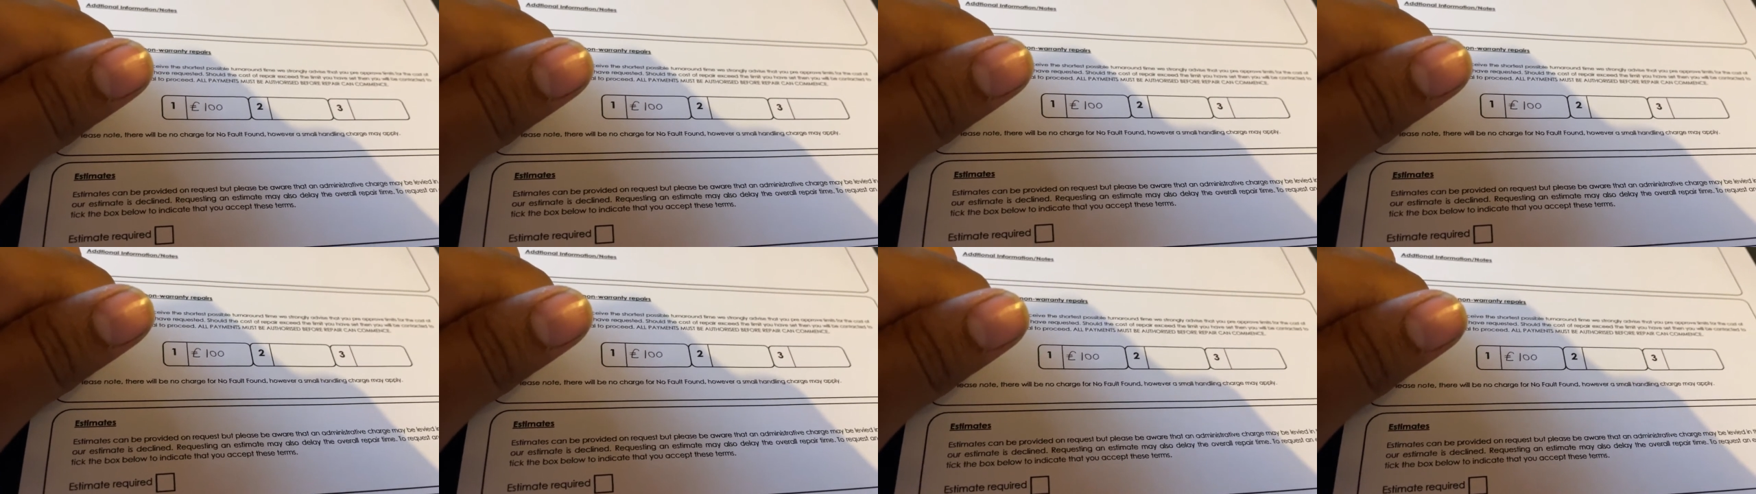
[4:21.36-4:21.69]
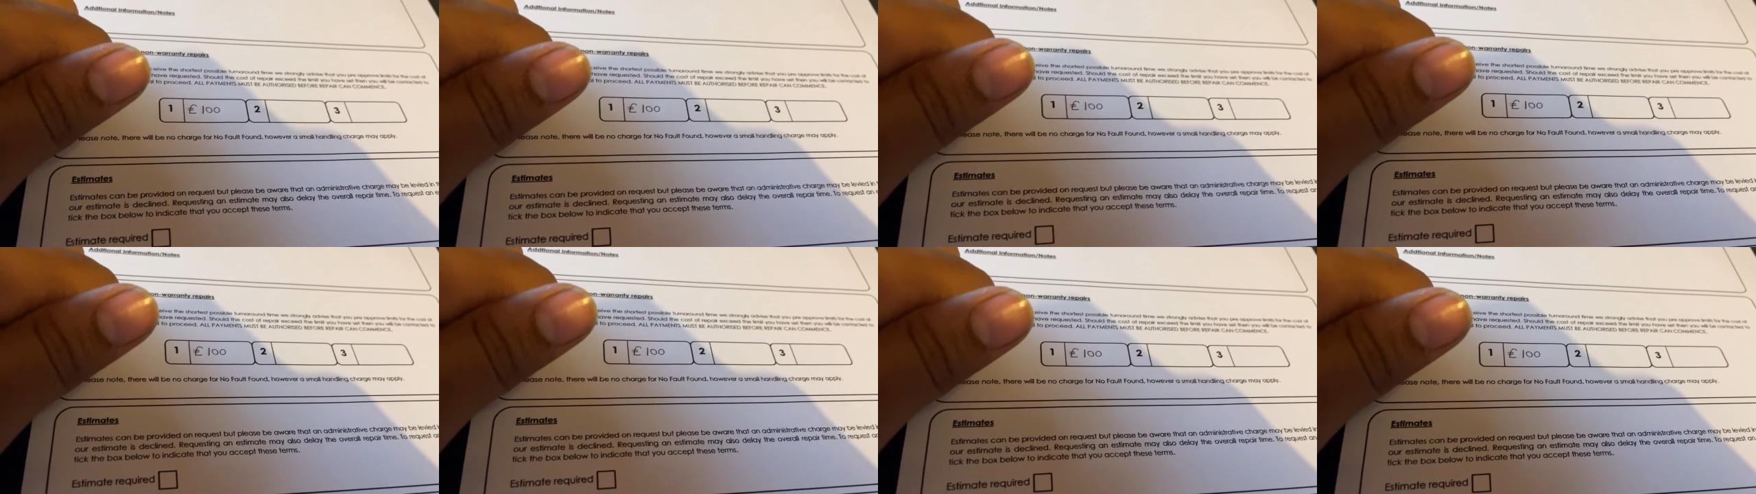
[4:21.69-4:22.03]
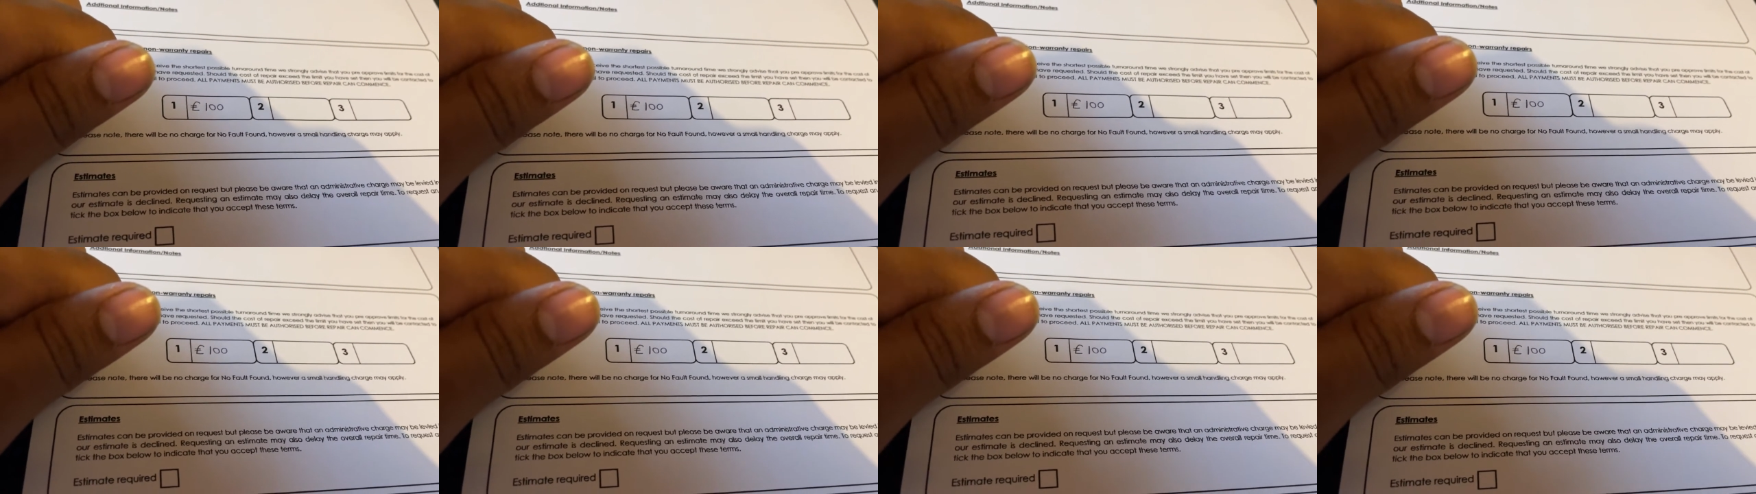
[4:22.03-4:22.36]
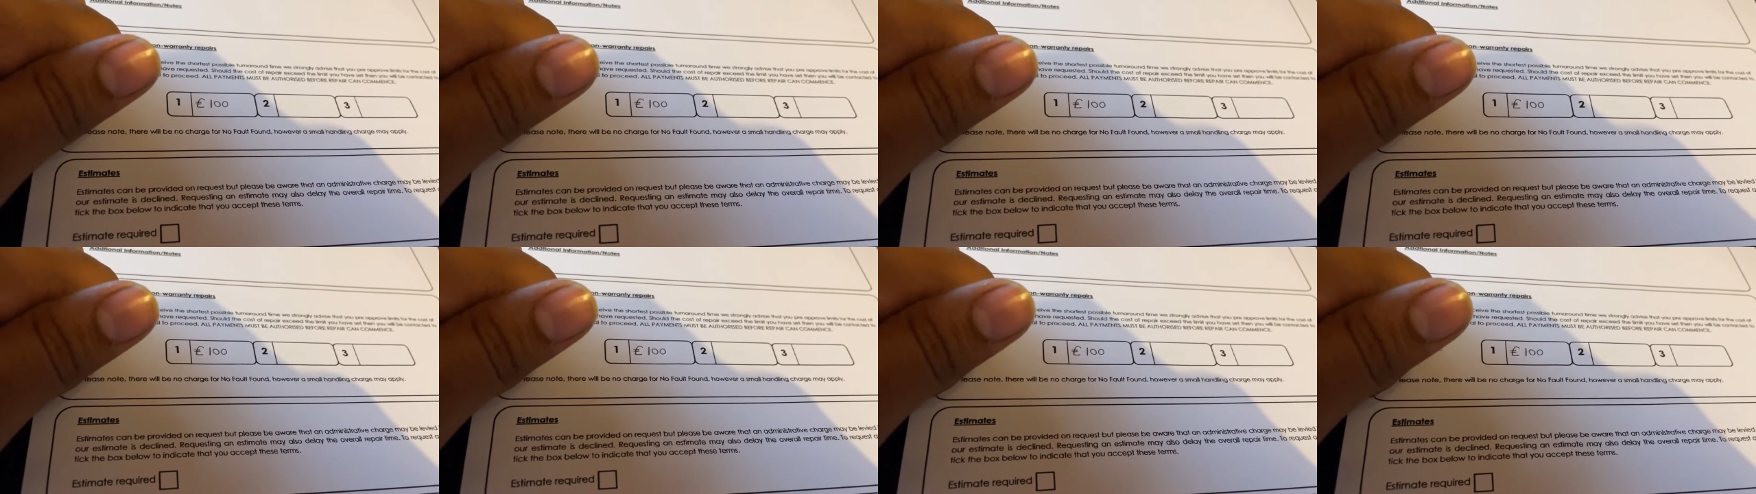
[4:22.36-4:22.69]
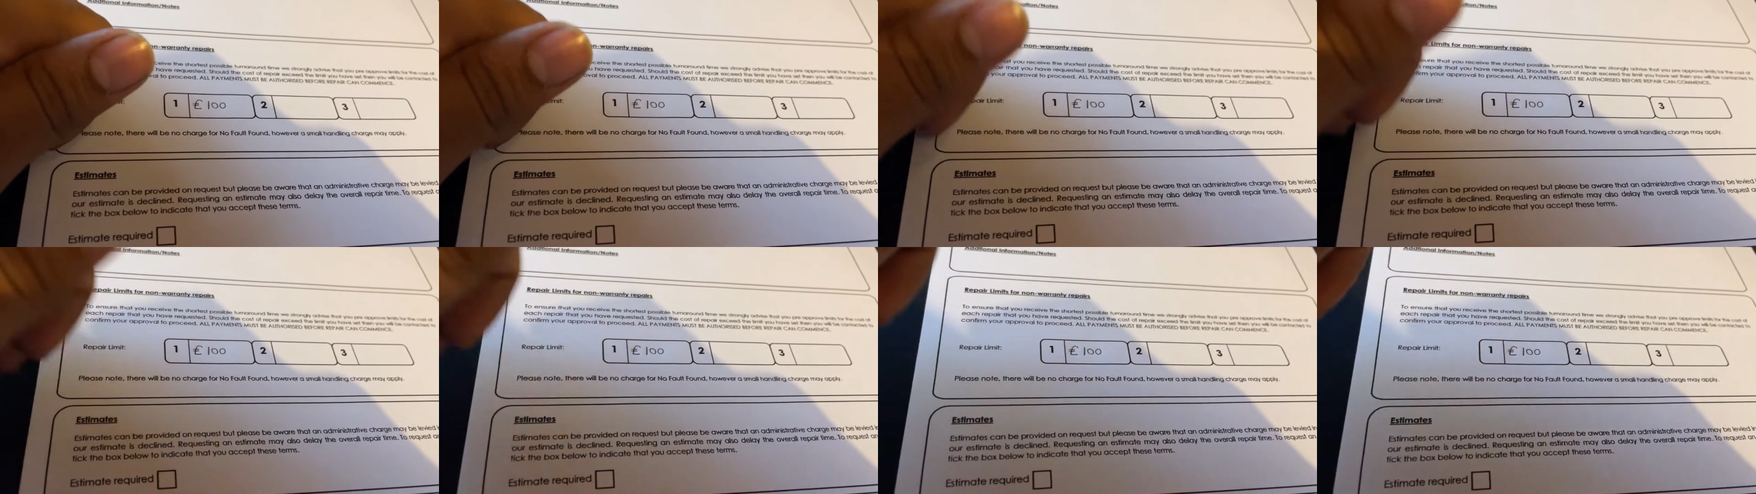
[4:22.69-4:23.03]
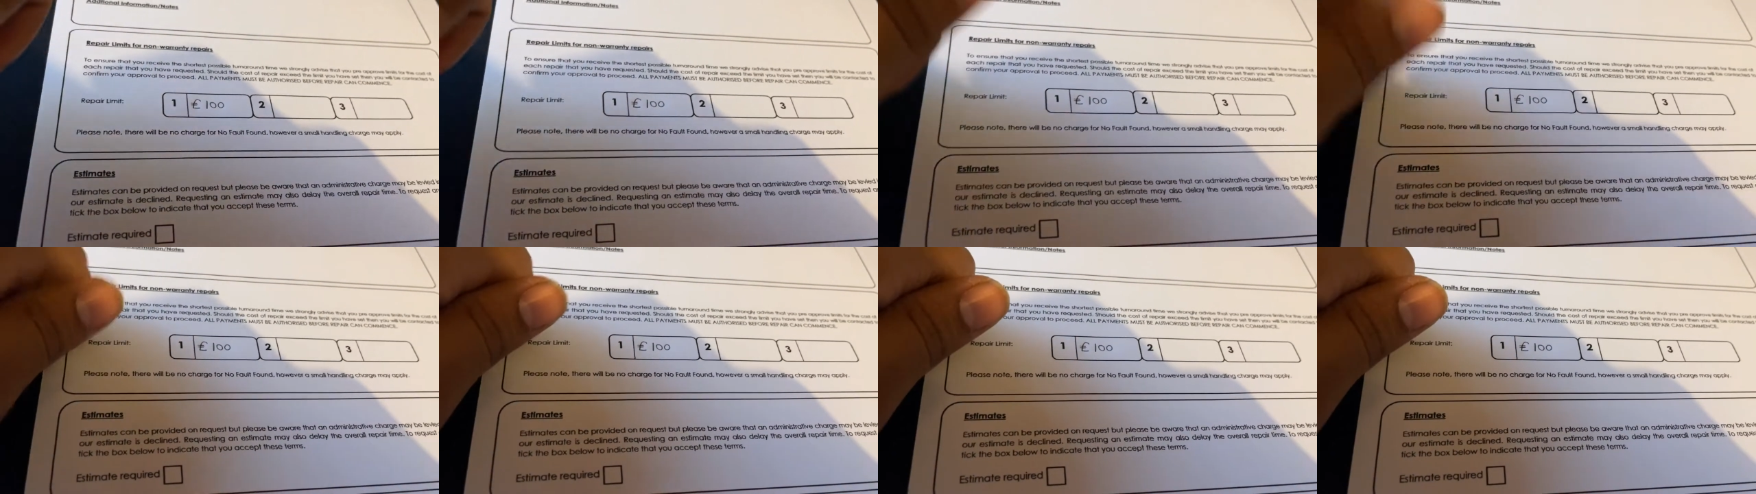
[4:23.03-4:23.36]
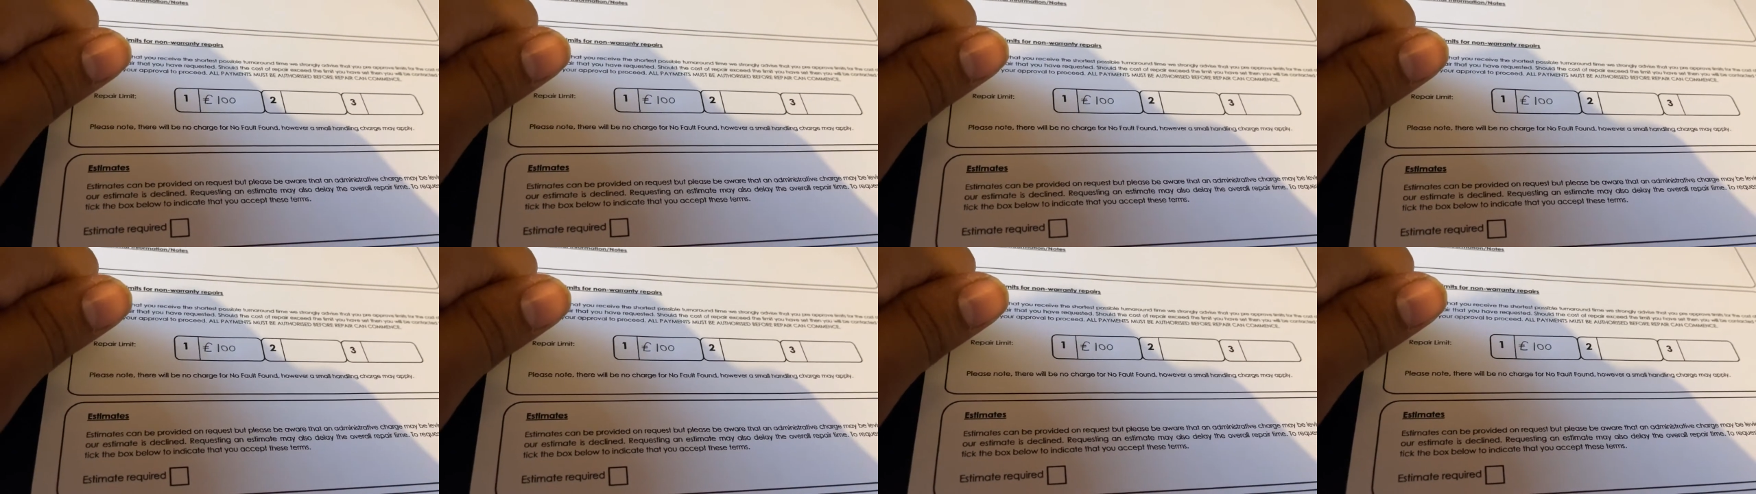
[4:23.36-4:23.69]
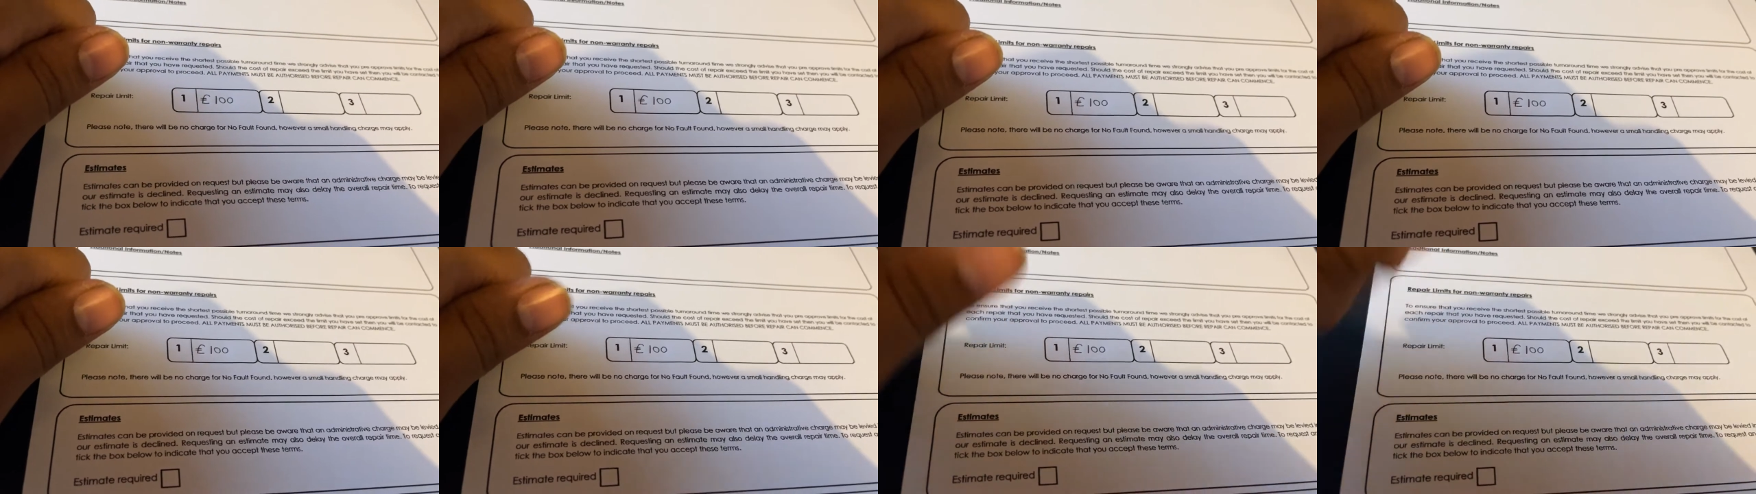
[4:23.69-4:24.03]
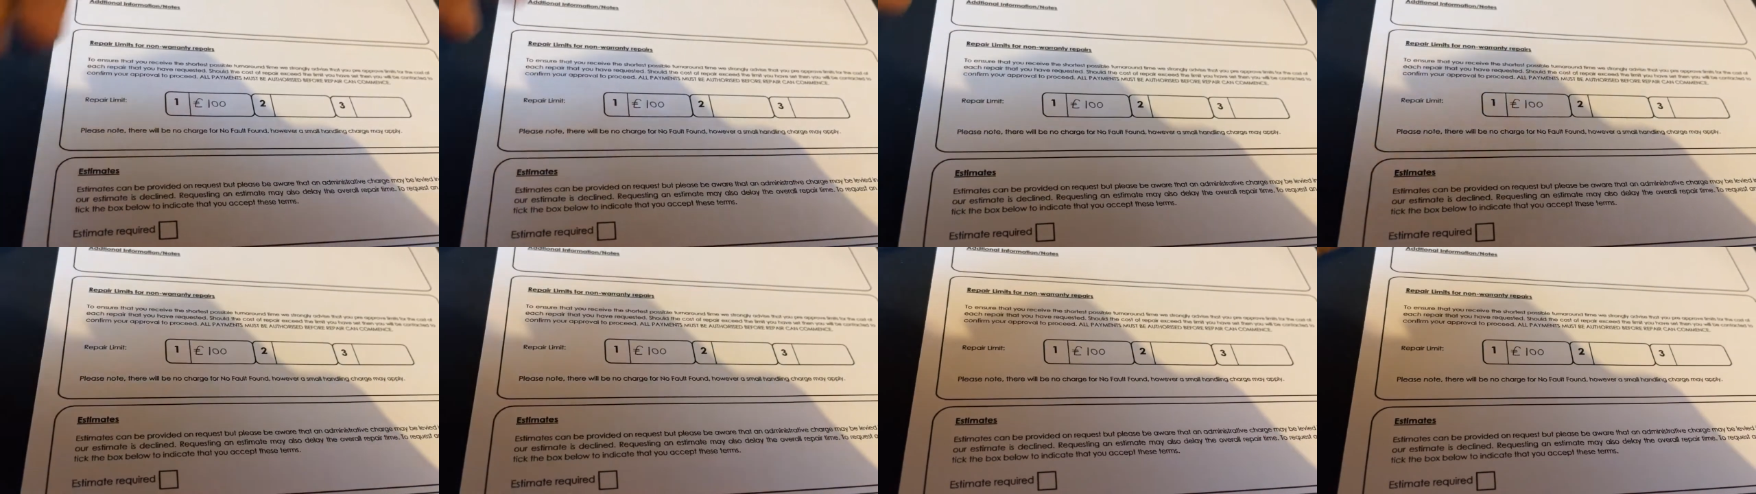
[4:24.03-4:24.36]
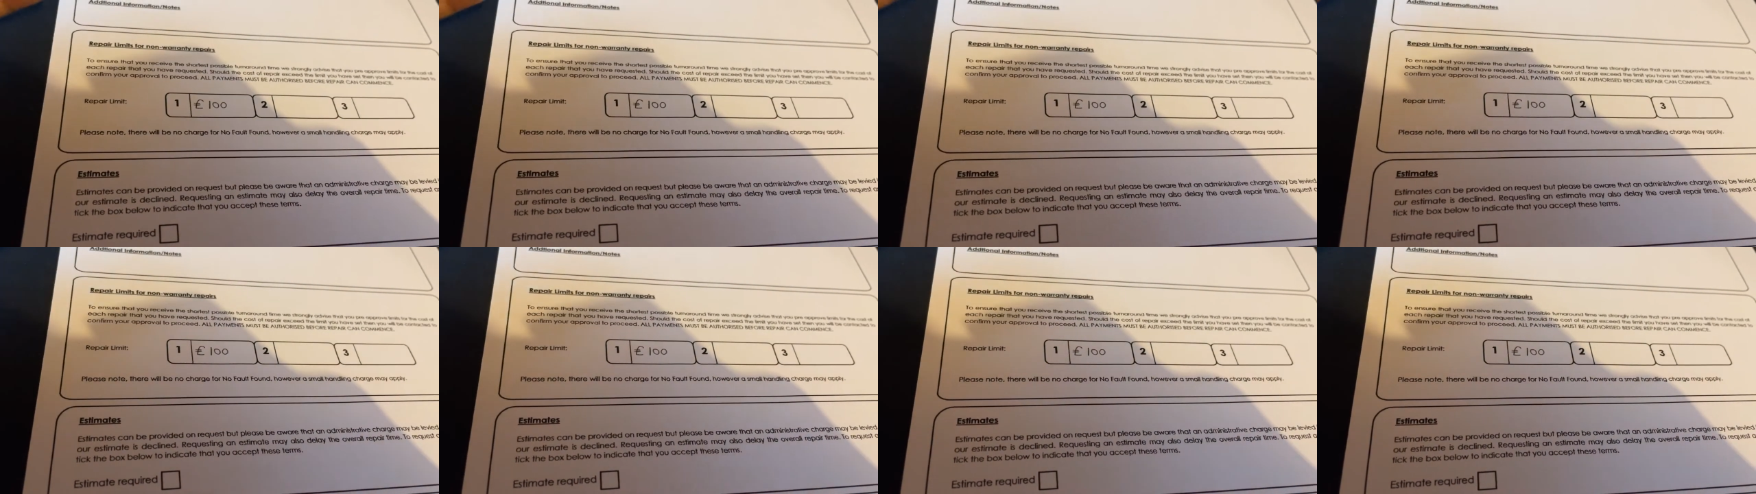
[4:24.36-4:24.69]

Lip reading: No face is visible, so there are no lips to read.